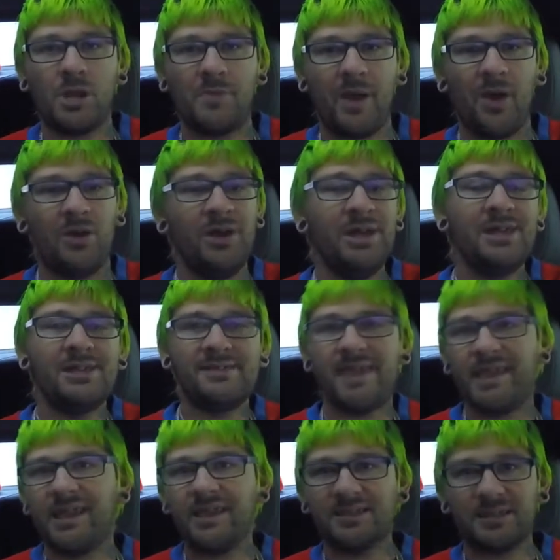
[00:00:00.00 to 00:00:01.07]
about
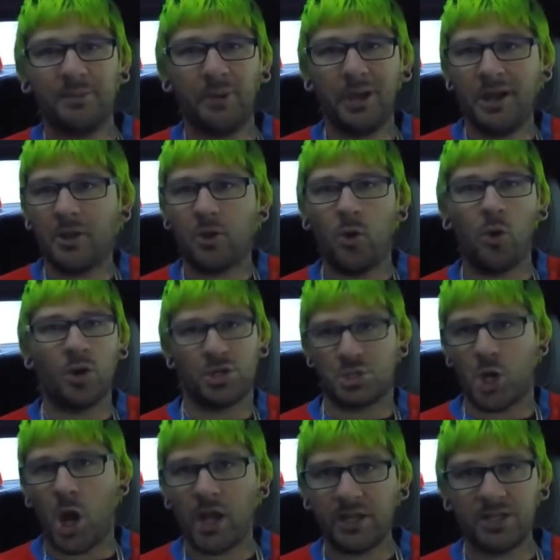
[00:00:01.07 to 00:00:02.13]
taking somebody to court and
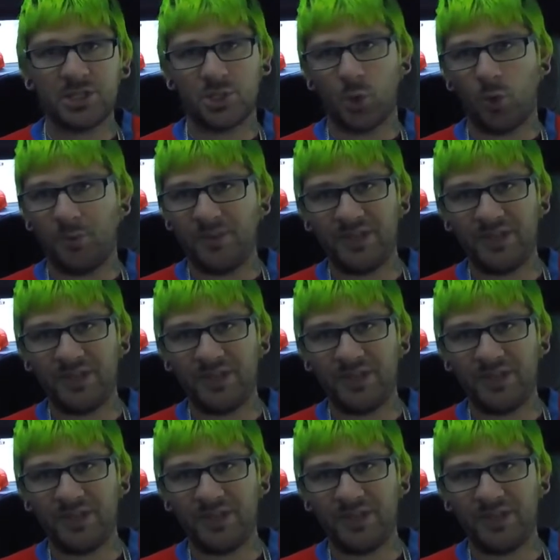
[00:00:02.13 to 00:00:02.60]
trying to sue them,